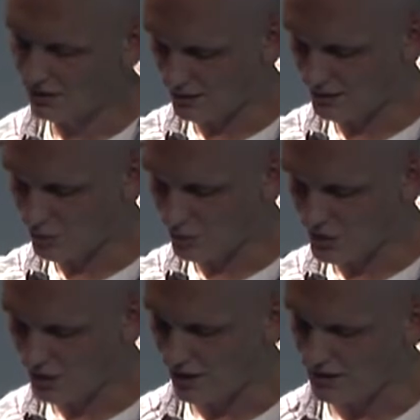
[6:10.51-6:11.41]
in
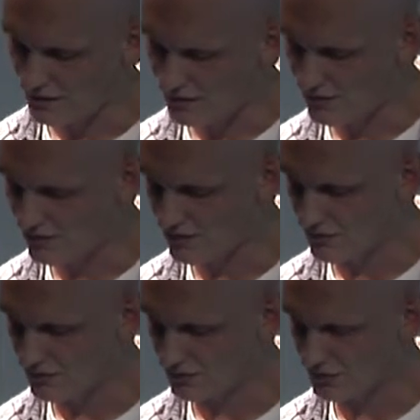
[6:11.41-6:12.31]
most cases,
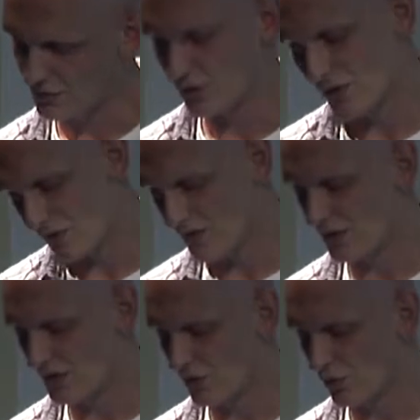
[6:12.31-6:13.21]
or this
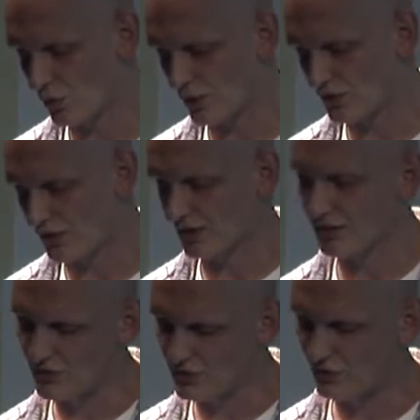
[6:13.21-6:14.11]
the old attack,
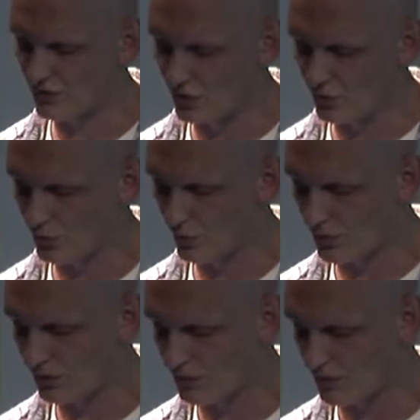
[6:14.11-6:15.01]
there is a newer
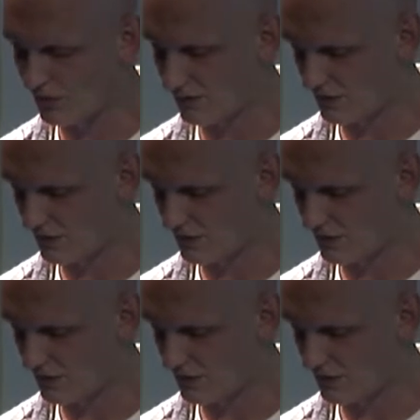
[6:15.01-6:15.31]
one, but